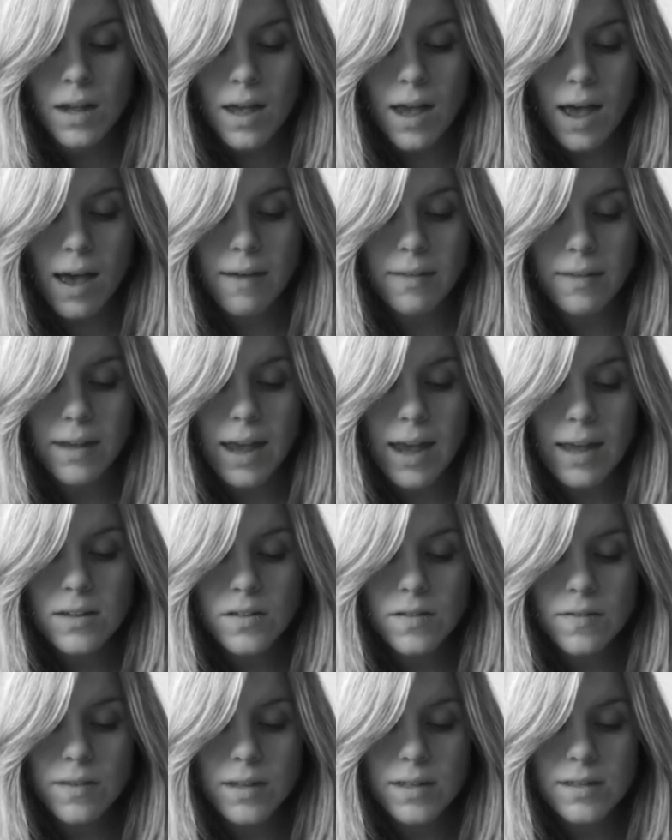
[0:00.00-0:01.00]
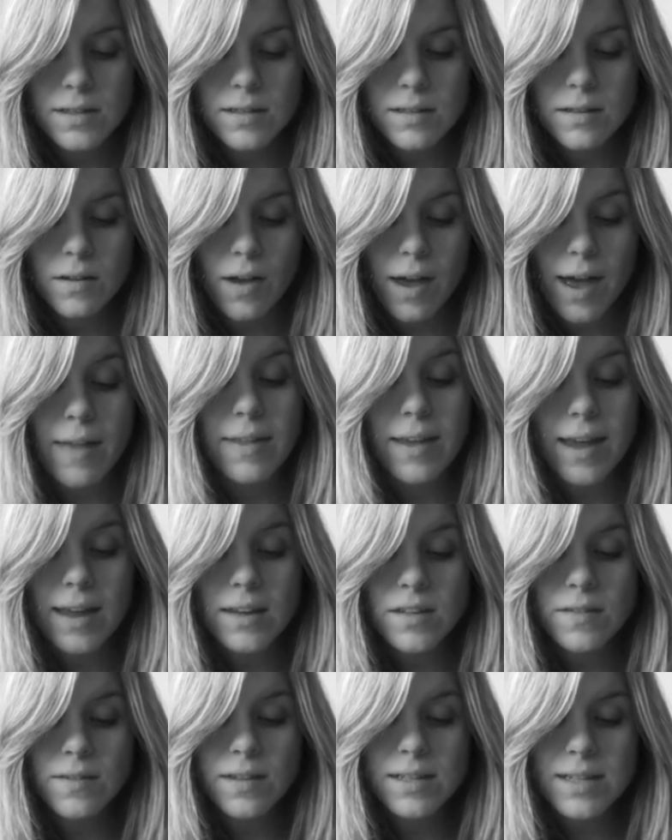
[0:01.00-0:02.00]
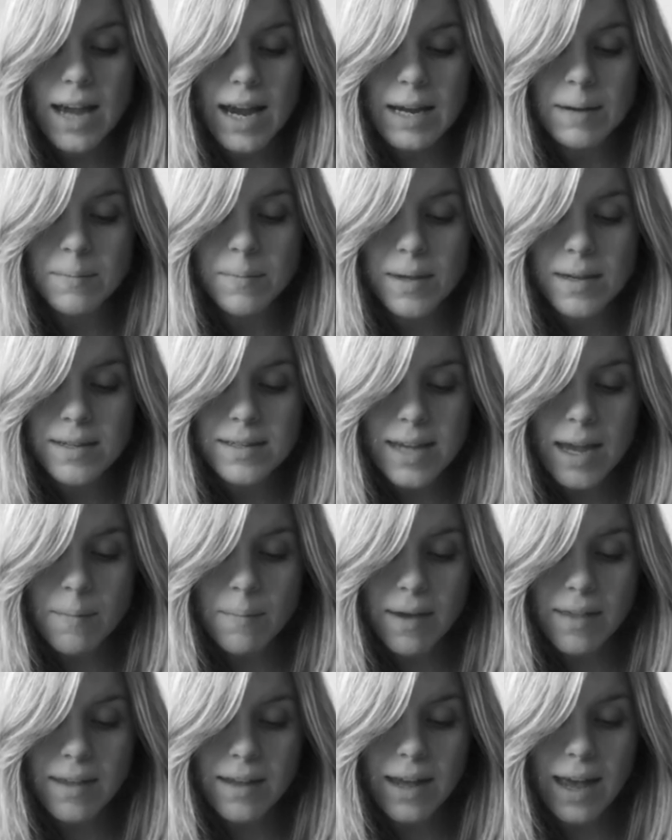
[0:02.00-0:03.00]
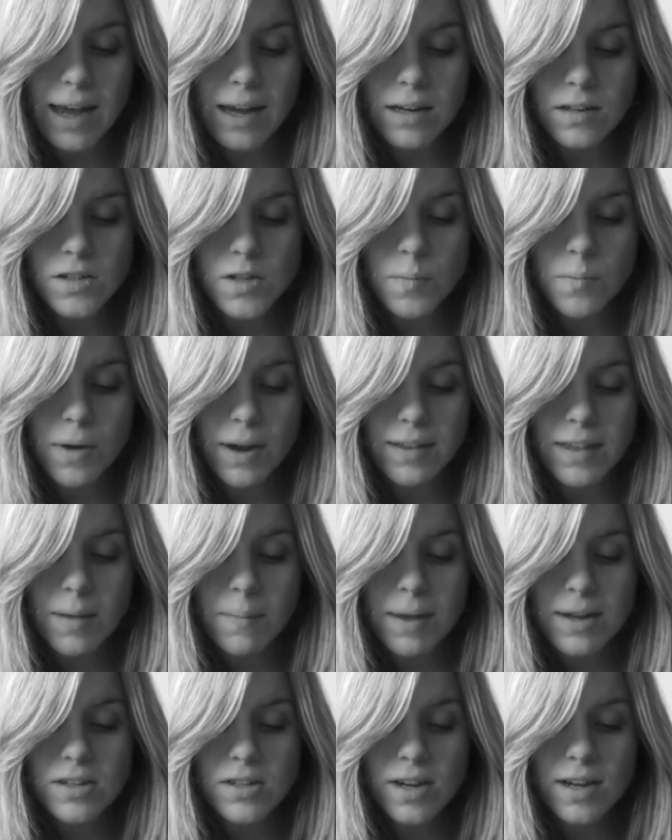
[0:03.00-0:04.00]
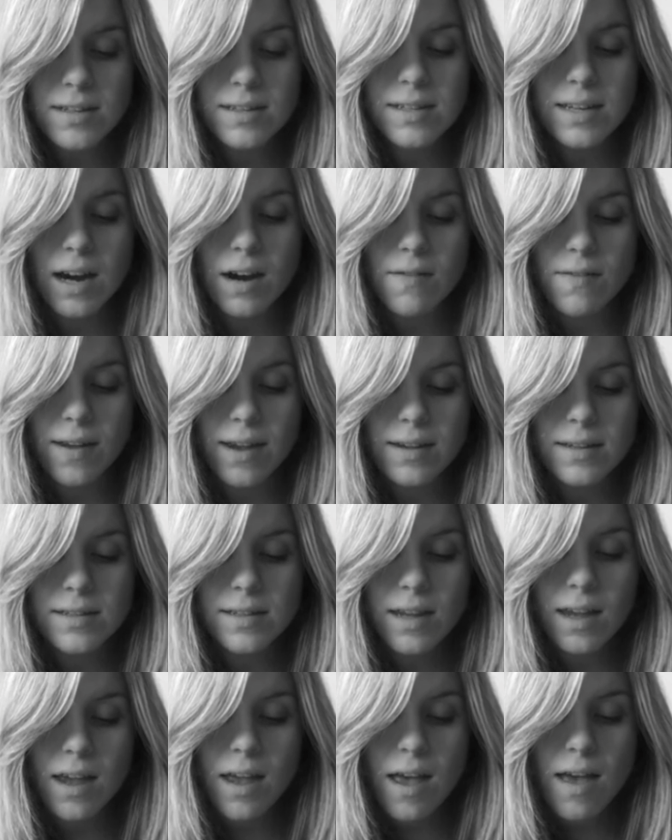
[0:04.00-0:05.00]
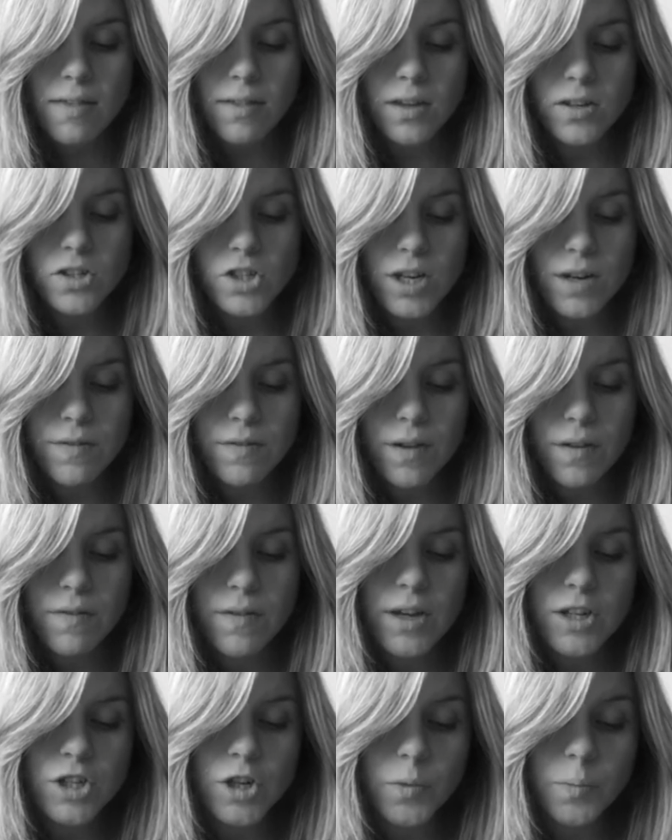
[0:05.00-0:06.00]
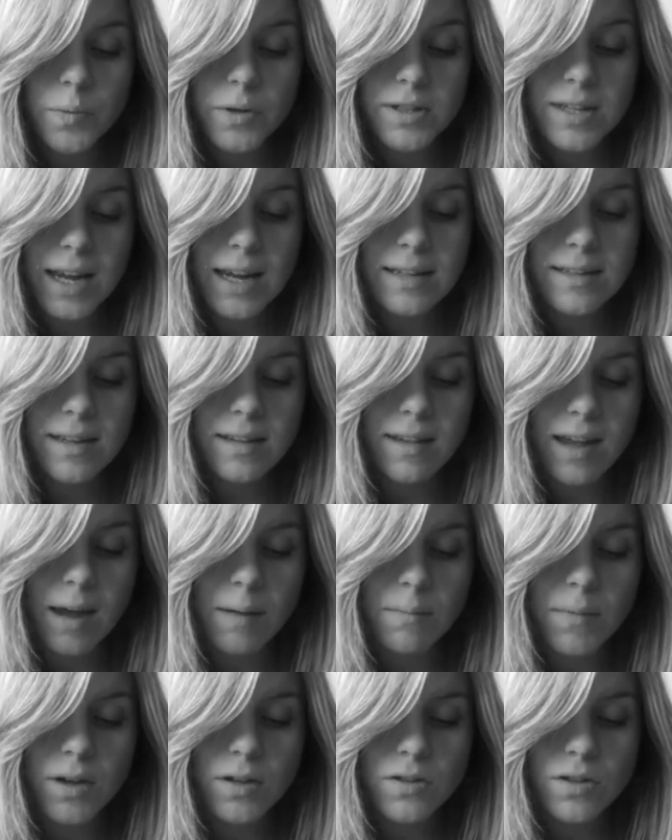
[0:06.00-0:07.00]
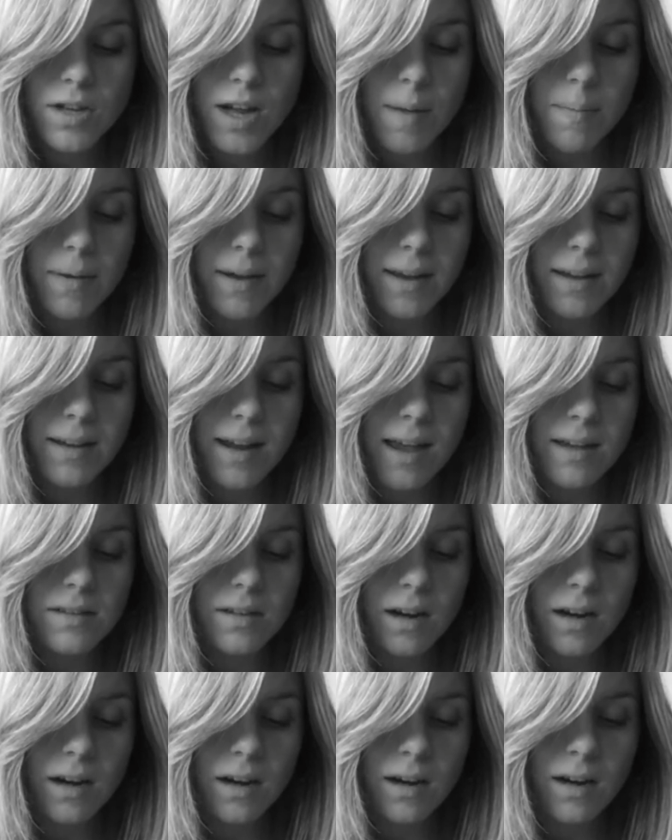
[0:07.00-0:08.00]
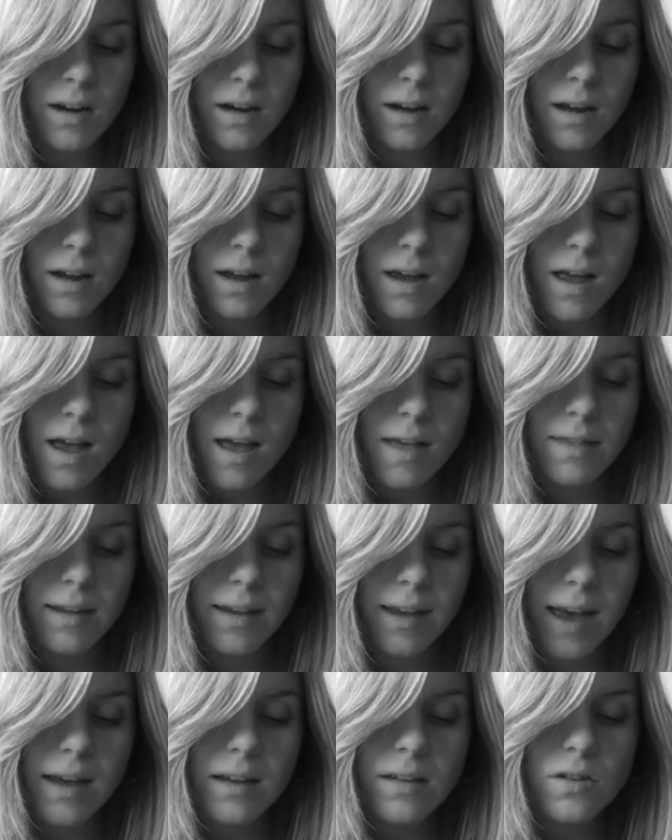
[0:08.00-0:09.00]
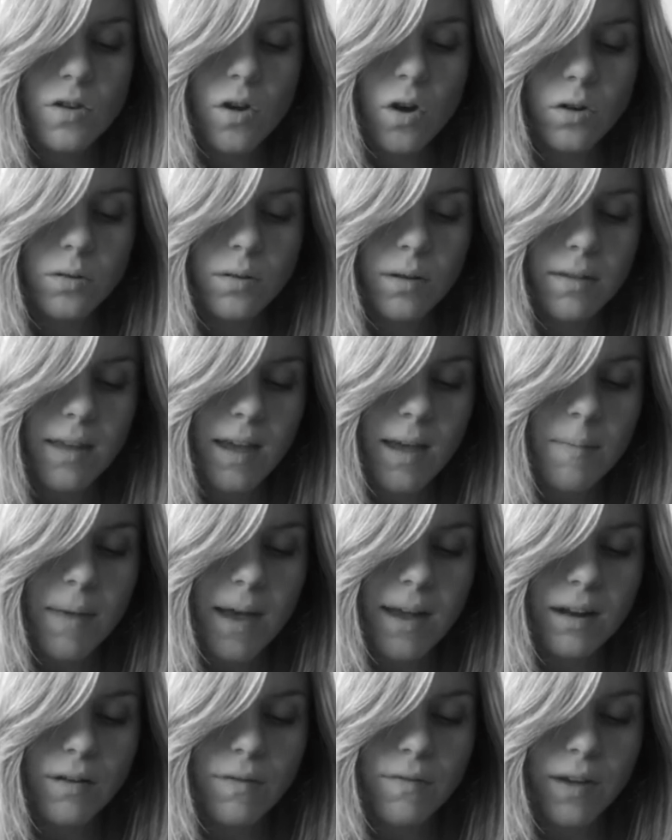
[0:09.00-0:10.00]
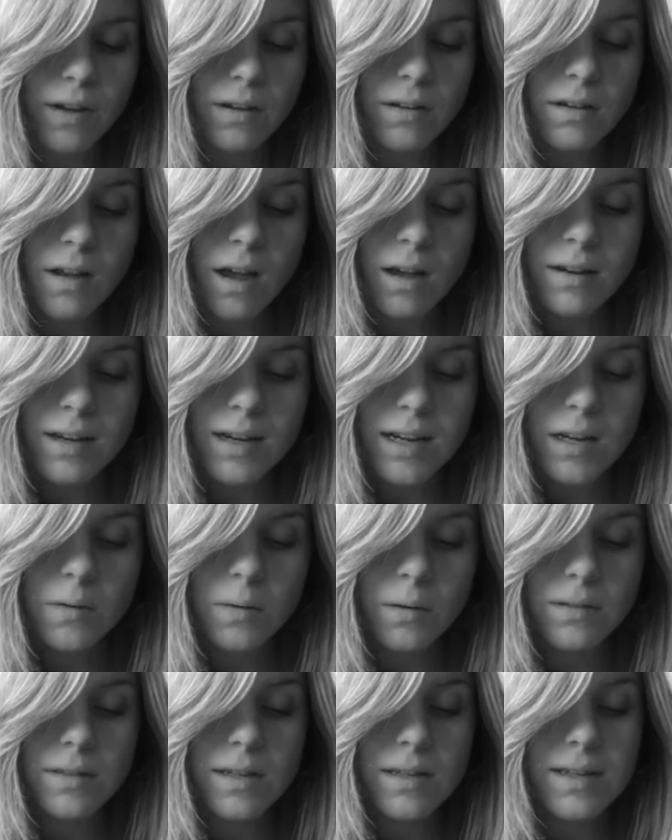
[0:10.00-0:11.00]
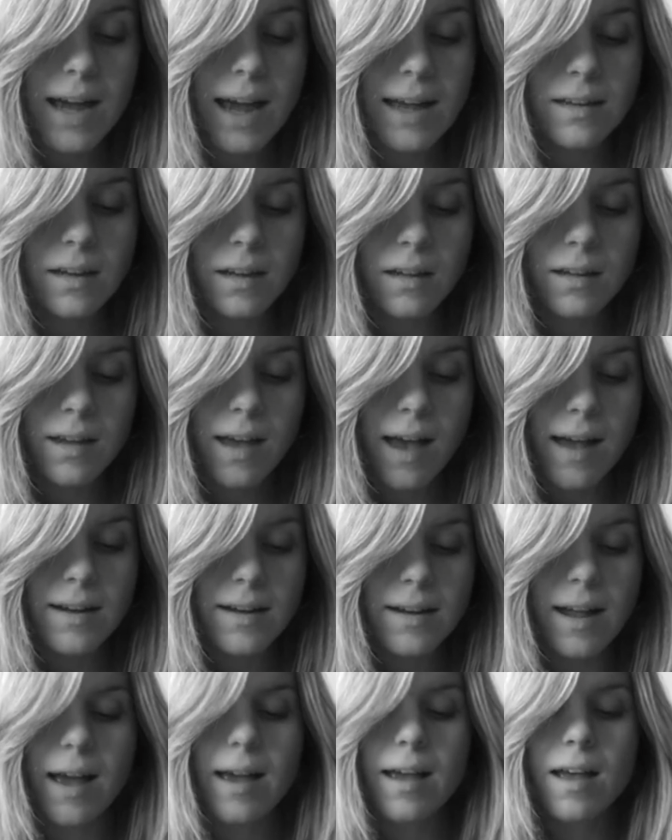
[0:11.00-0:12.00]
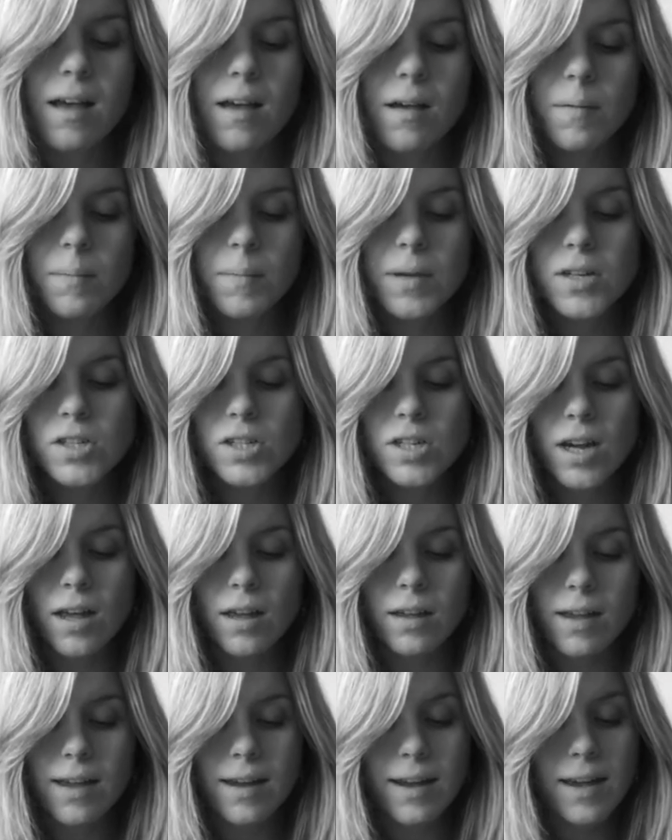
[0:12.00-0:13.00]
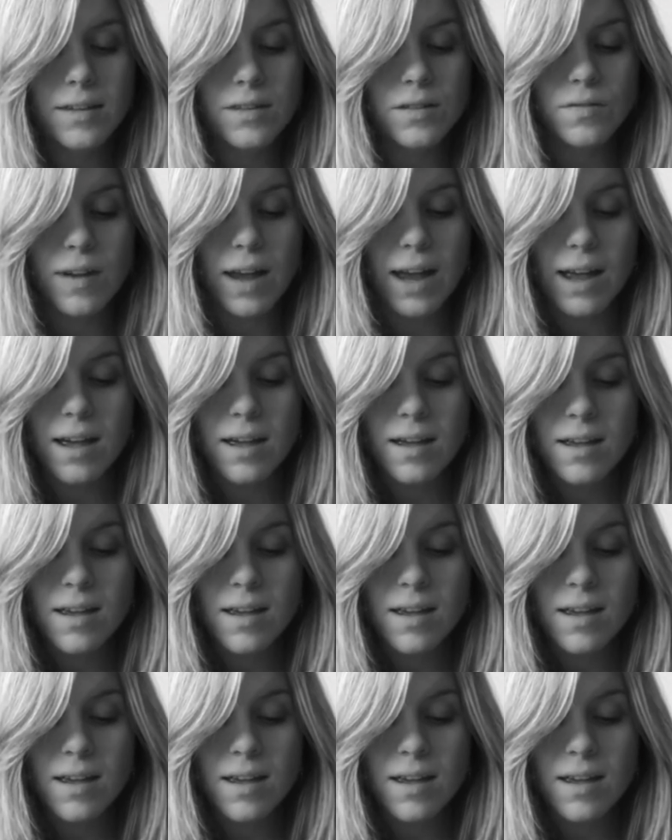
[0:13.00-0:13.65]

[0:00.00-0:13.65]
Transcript: At the end of the time set by the king to bring them into his service, the chief official presented them to Nebuchadnezzar. The king talked with them, and he found none equal to Daniel, Hananiah, Mishael, and Azariah.